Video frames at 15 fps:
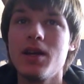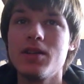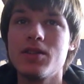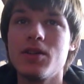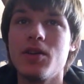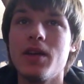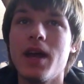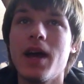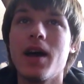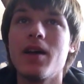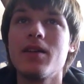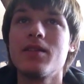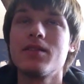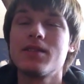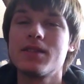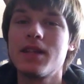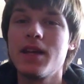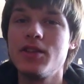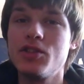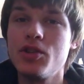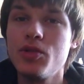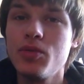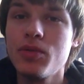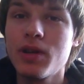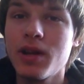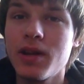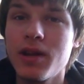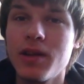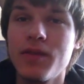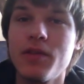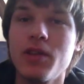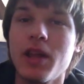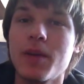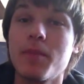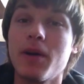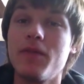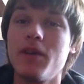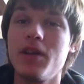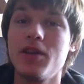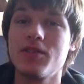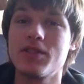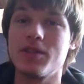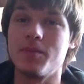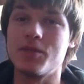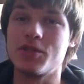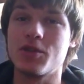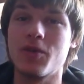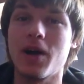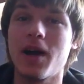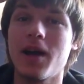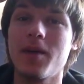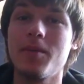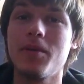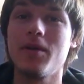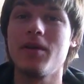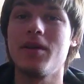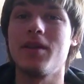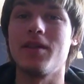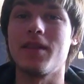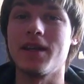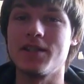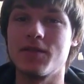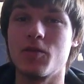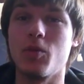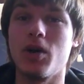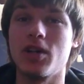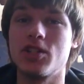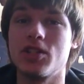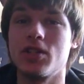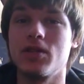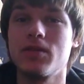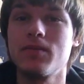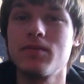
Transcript: So yeah, stay tuned. If you like my video, subscribe and thanks for watching.